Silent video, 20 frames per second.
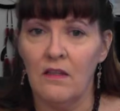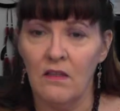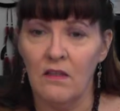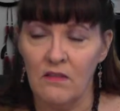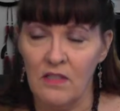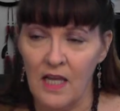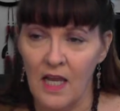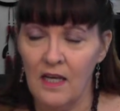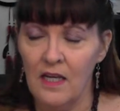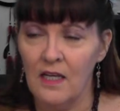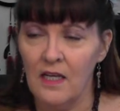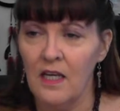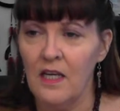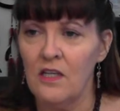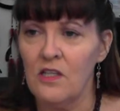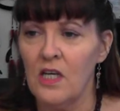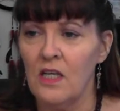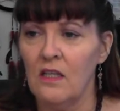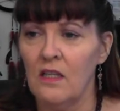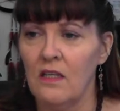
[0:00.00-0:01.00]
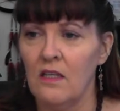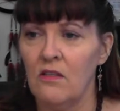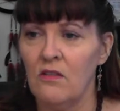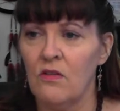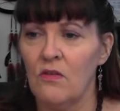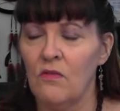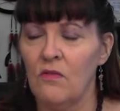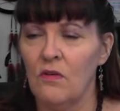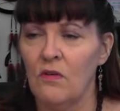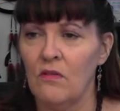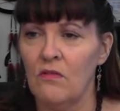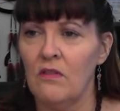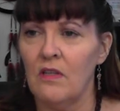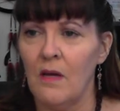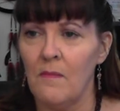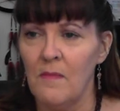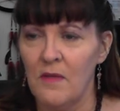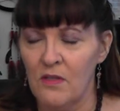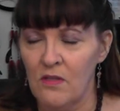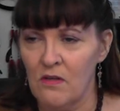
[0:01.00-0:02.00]
They're taking each healing tool,
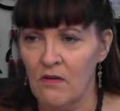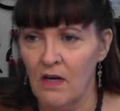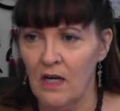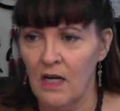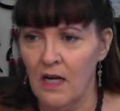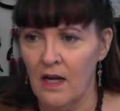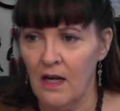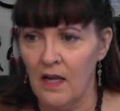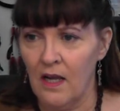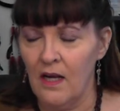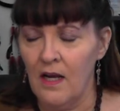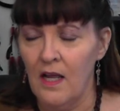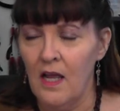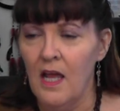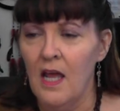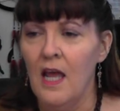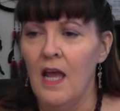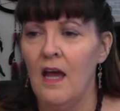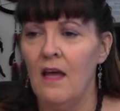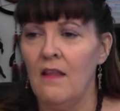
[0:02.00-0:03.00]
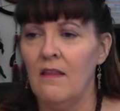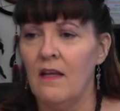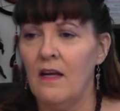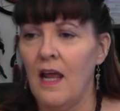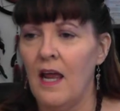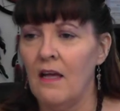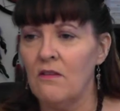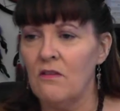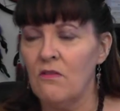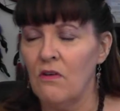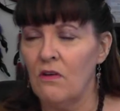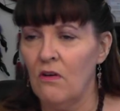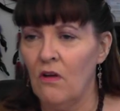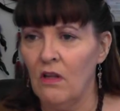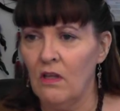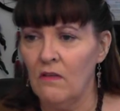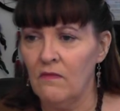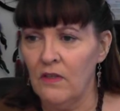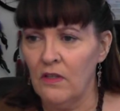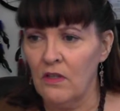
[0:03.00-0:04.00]
demonstrating it, and then answering
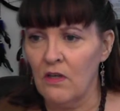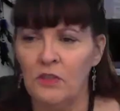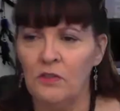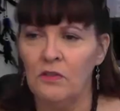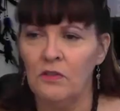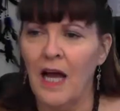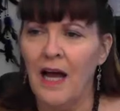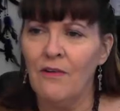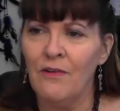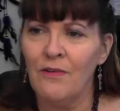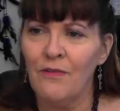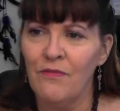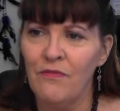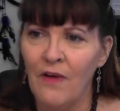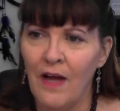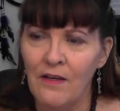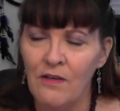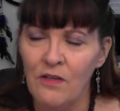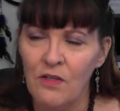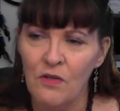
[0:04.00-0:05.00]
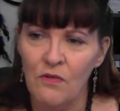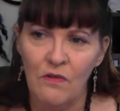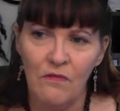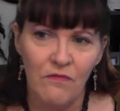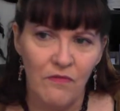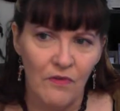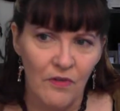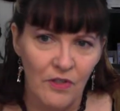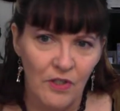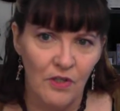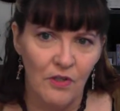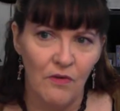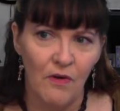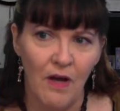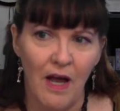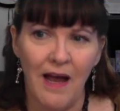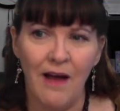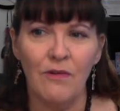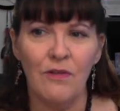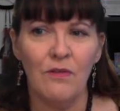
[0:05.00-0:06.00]
all of your, how to fine tune it for you,
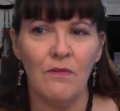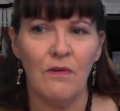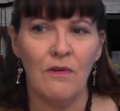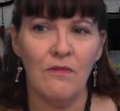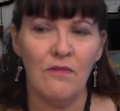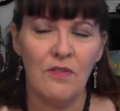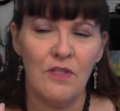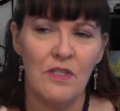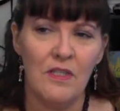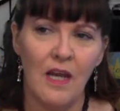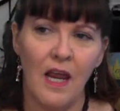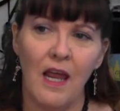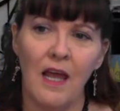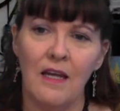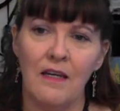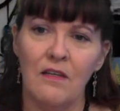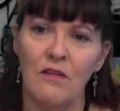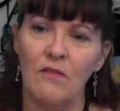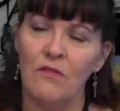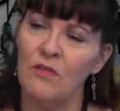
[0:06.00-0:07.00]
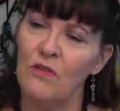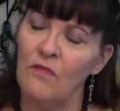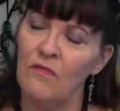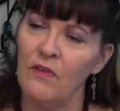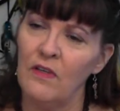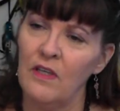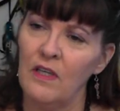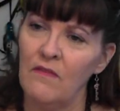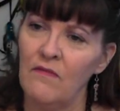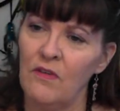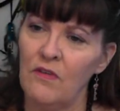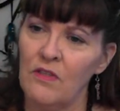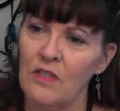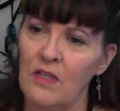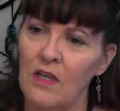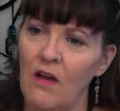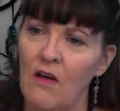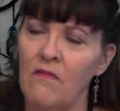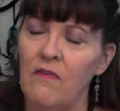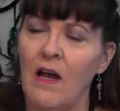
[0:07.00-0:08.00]
how to understand, to forgive
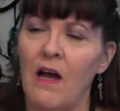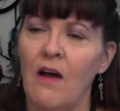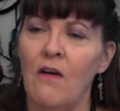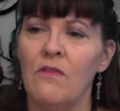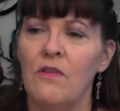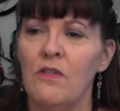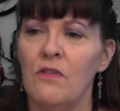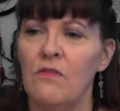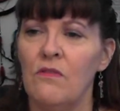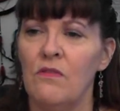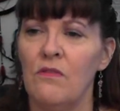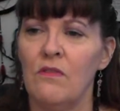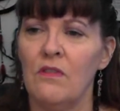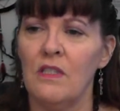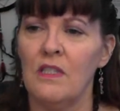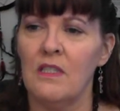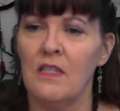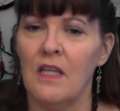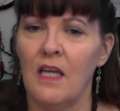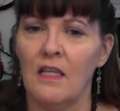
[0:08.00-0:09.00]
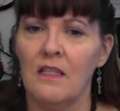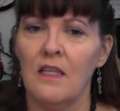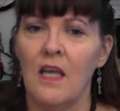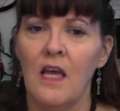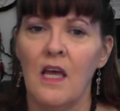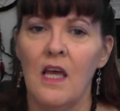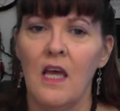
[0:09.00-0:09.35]
yourself, how to do these things.